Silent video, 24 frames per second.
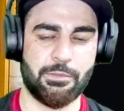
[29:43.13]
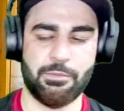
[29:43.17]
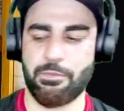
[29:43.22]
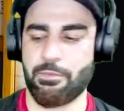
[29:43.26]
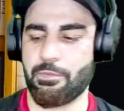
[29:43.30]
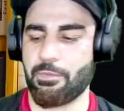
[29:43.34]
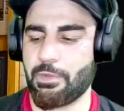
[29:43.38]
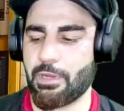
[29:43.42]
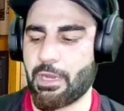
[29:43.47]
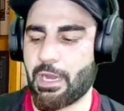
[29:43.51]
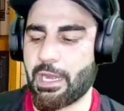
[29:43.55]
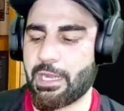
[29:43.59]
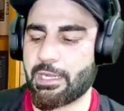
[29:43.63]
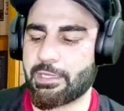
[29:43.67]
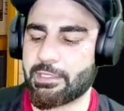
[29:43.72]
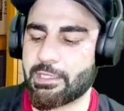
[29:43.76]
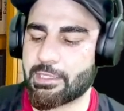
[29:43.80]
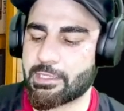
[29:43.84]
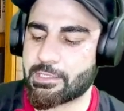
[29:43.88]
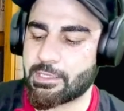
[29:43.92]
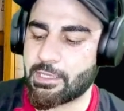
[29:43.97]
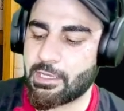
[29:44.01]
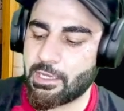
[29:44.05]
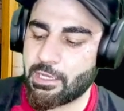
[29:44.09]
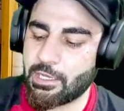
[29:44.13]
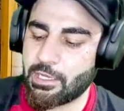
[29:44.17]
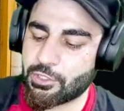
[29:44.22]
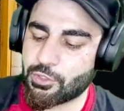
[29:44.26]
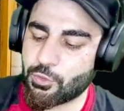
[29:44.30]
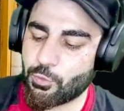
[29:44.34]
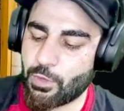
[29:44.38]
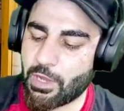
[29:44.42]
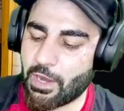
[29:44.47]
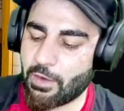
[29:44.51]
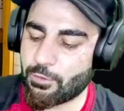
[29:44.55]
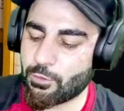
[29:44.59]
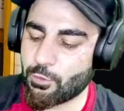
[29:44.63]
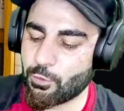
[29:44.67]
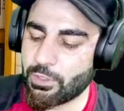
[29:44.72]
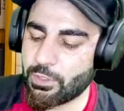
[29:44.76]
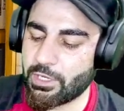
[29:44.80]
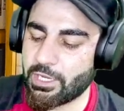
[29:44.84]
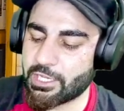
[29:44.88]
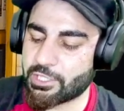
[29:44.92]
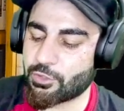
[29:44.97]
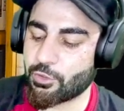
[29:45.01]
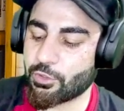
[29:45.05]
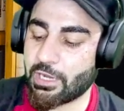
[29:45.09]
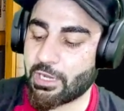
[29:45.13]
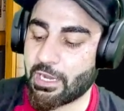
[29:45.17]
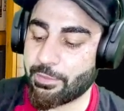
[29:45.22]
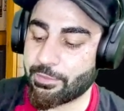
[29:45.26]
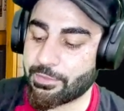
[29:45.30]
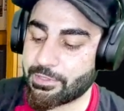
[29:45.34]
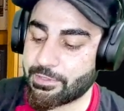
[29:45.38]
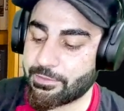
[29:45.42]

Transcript: hide this. So we have 2D histograms.